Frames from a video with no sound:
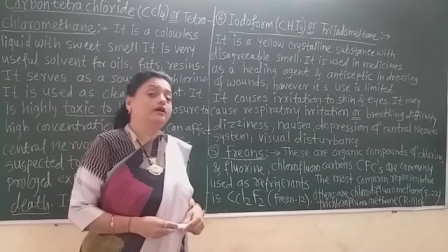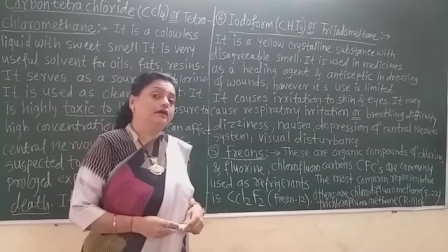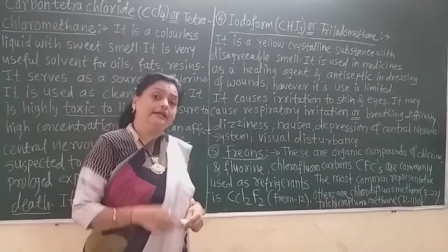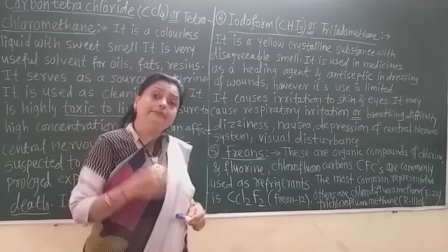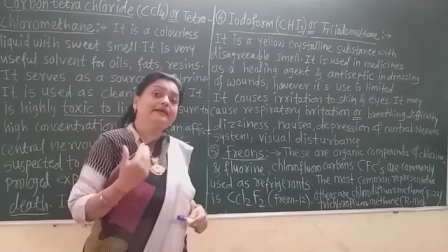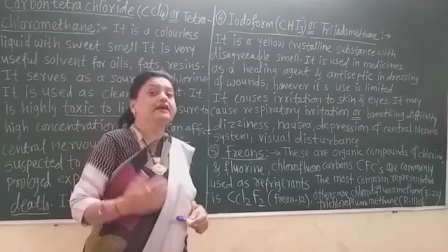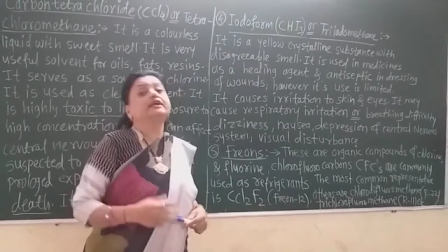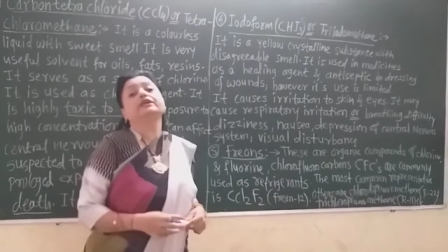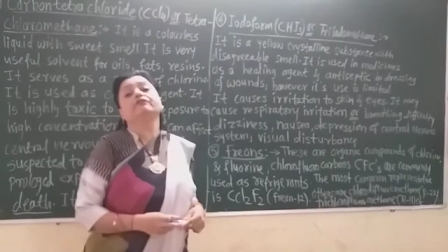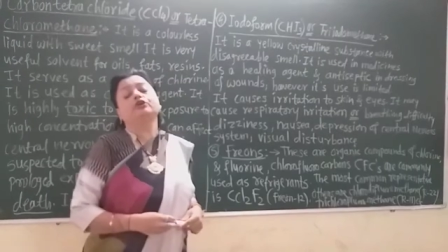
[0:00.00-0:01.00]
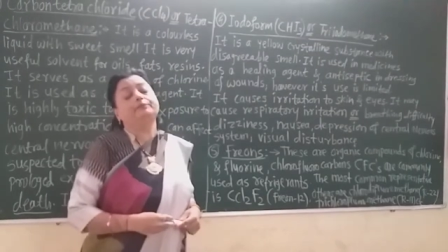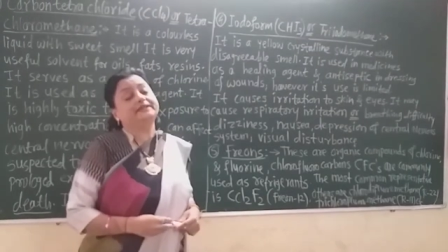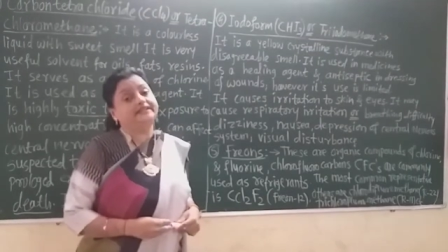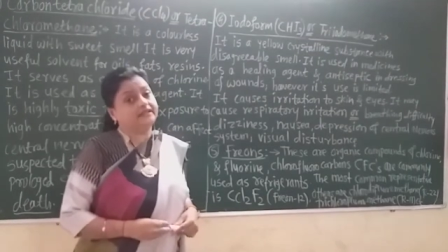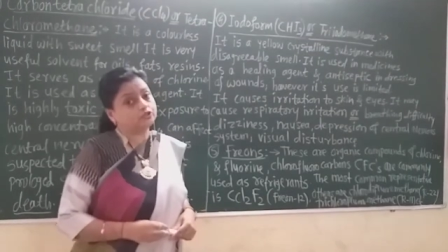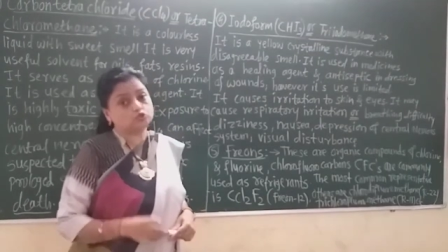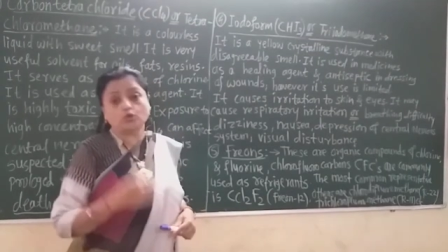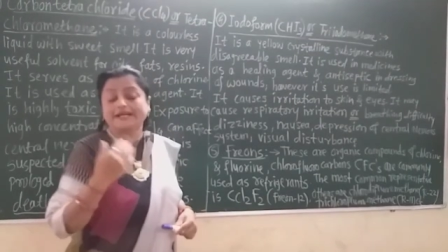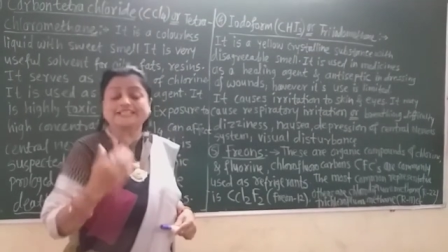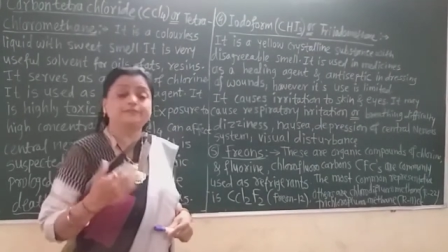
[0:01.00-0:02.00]
difficulty will be there.
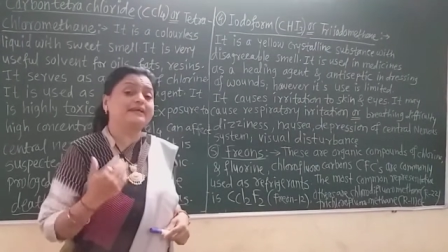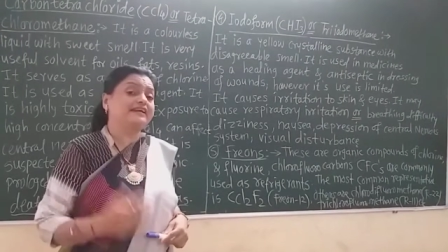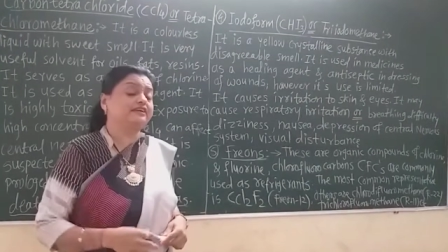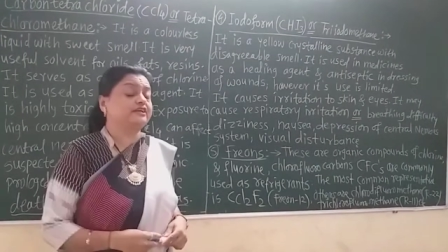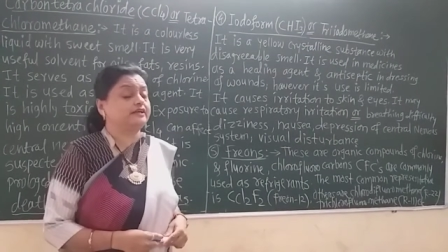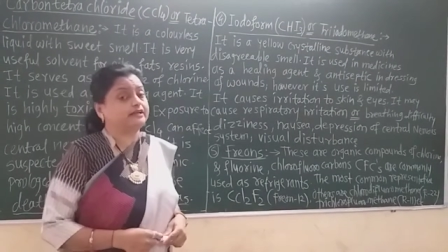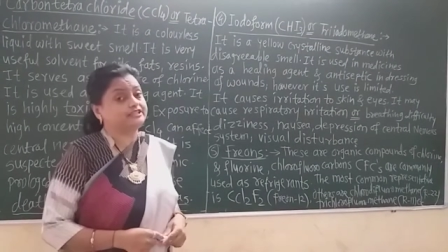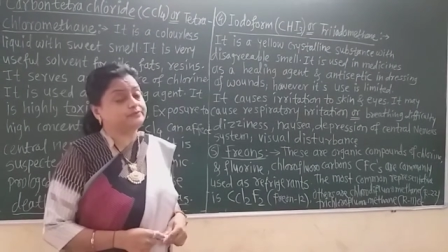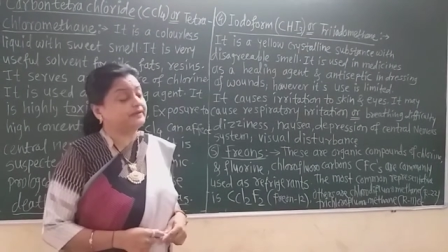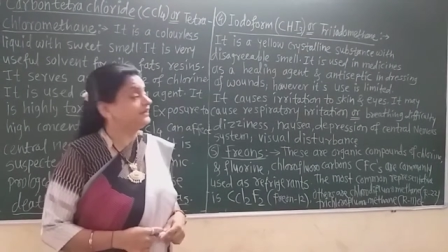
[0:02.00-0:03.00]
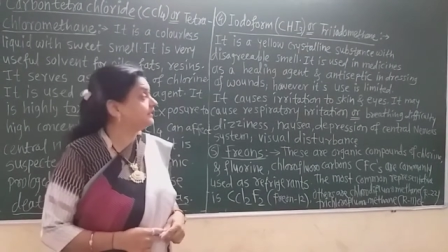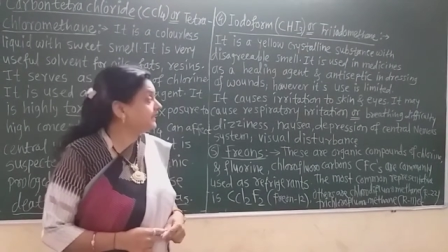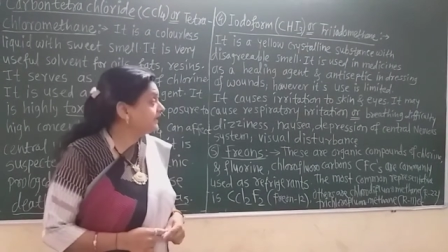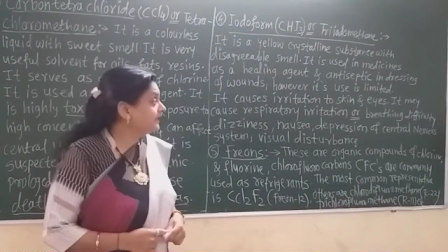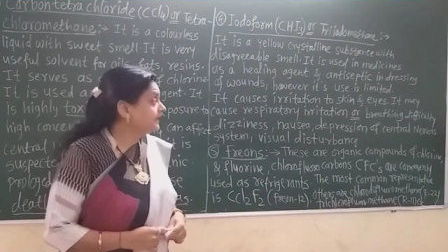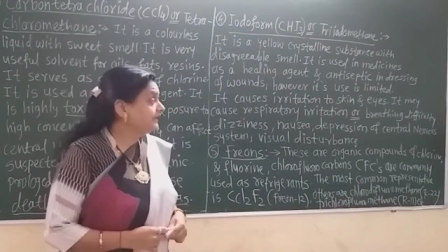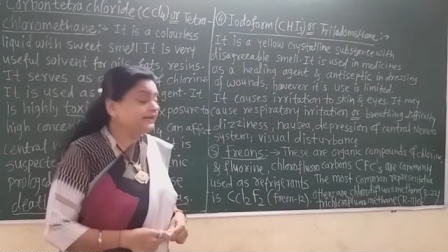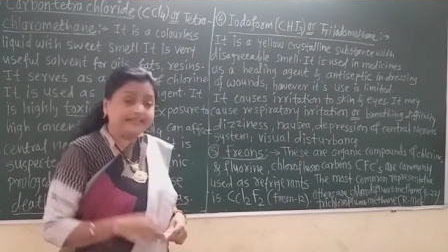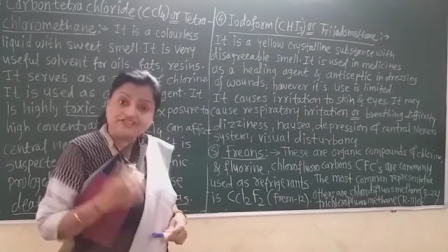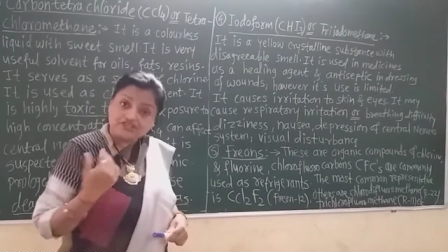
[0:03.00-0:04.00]
So, respiratory
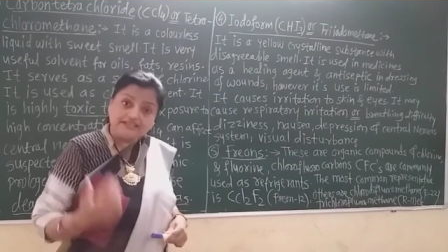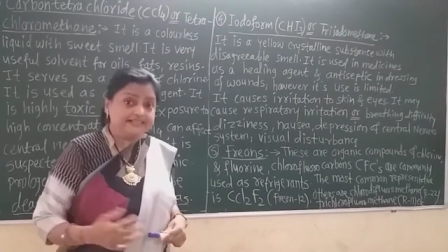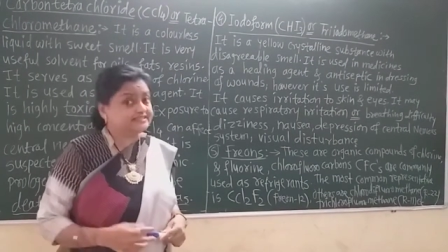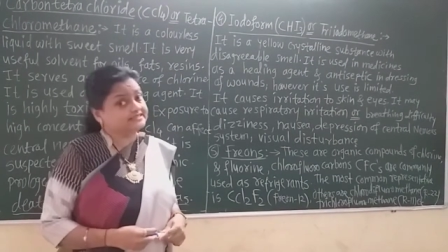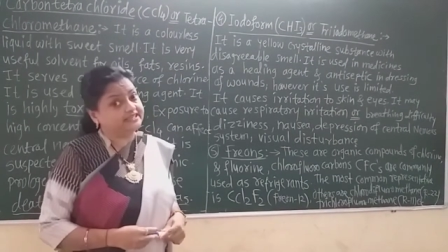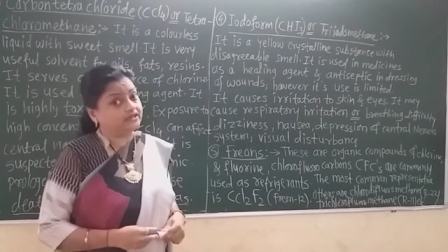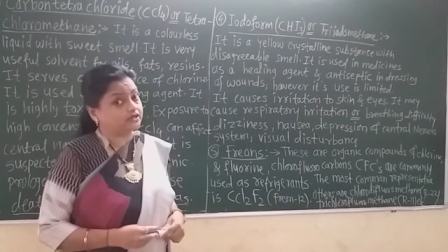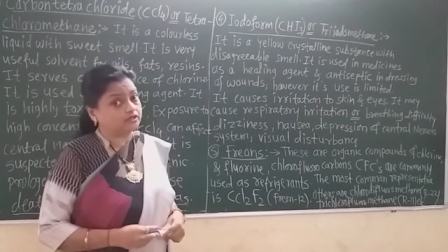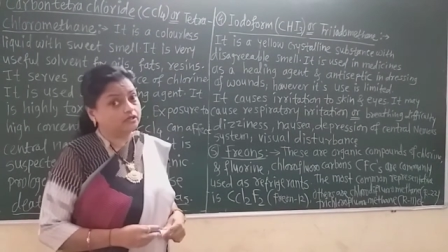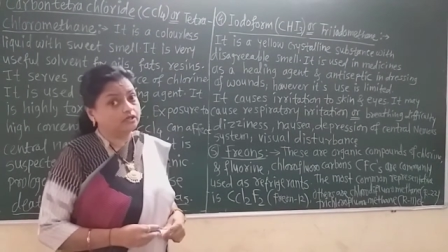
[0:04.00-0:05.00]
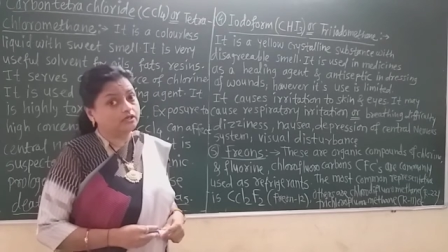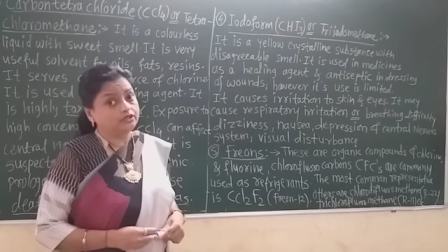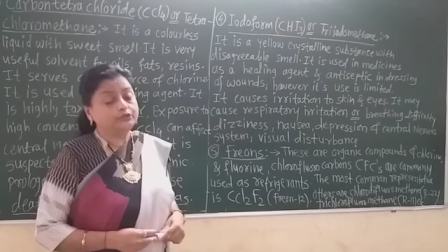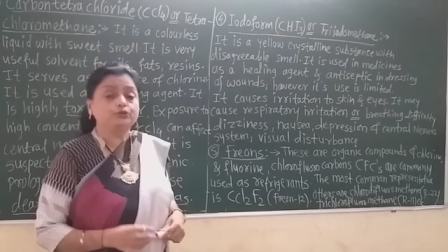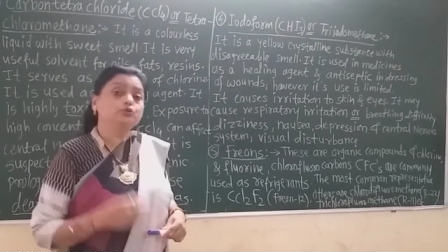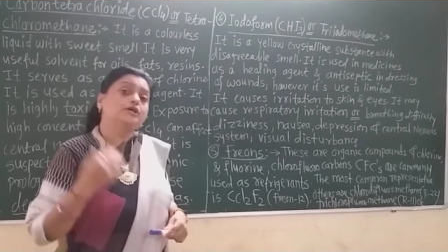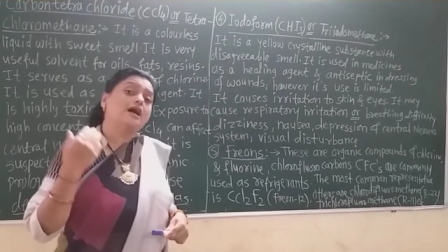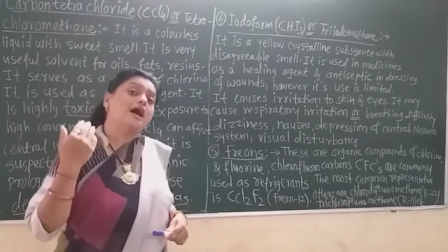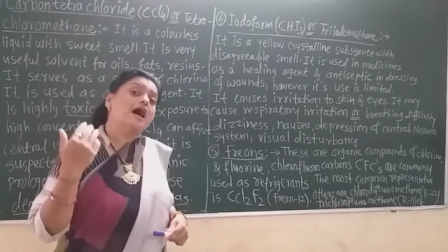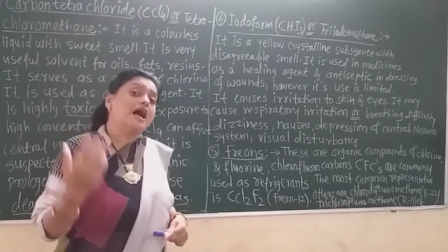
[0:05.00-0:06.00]
irritation is there due to the
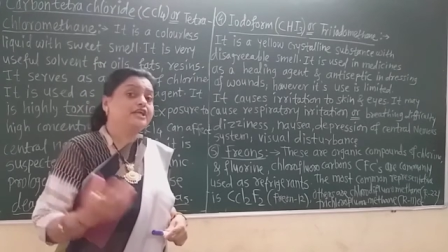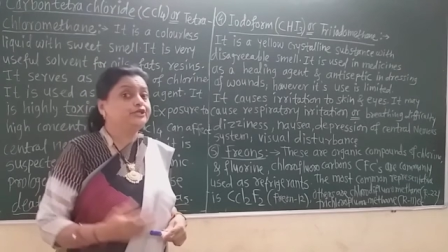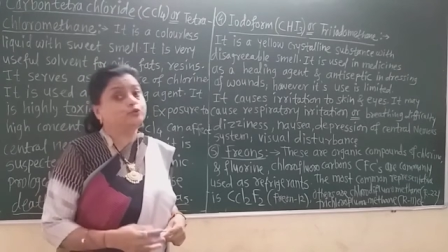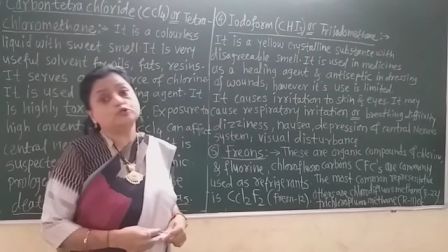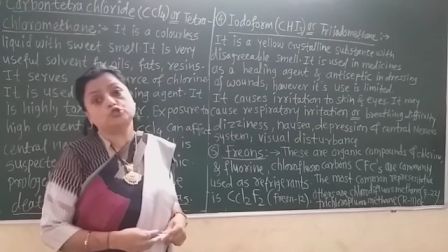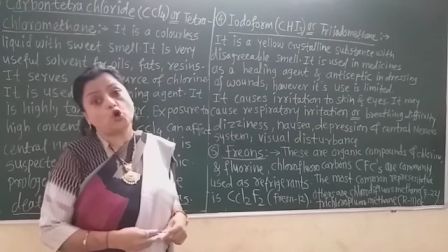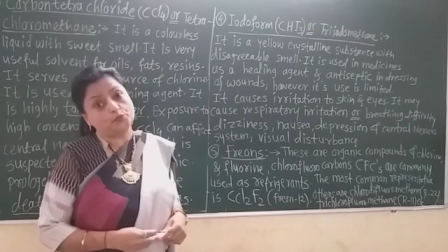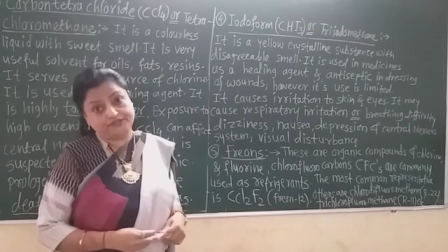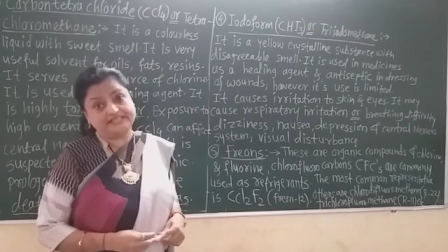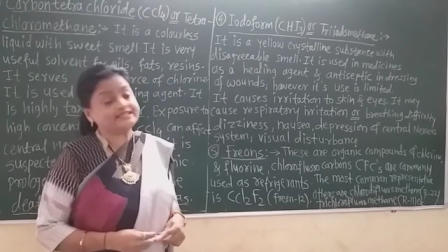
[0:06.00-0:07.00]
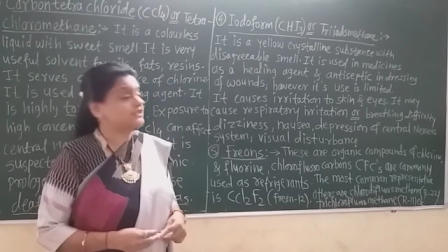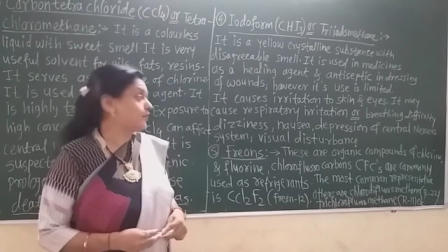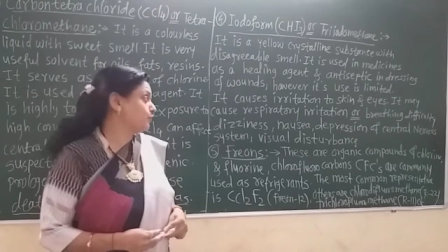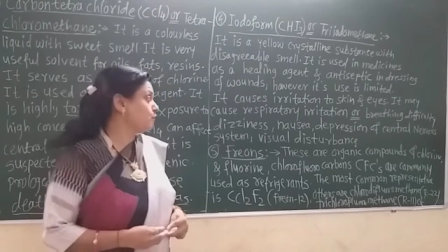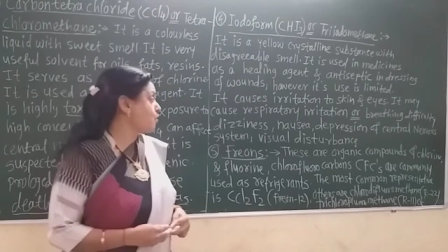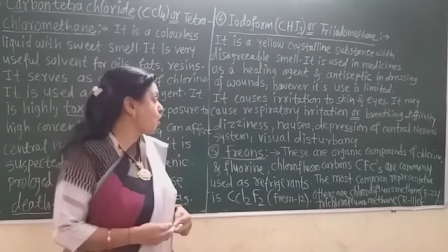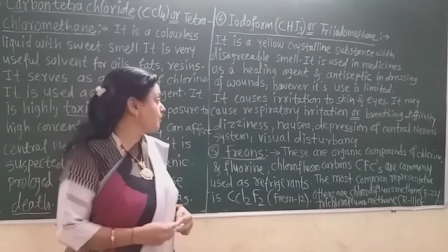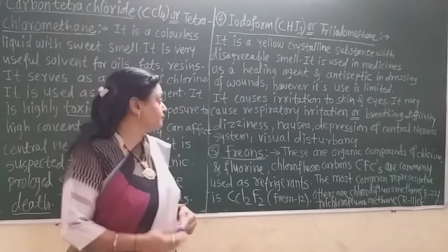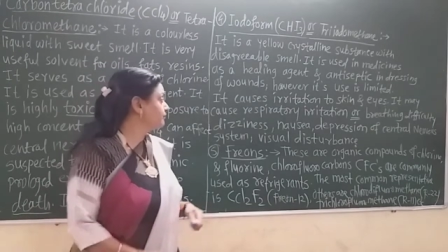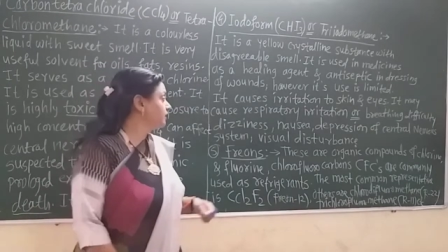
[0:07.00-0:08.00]
high use of this ionoform.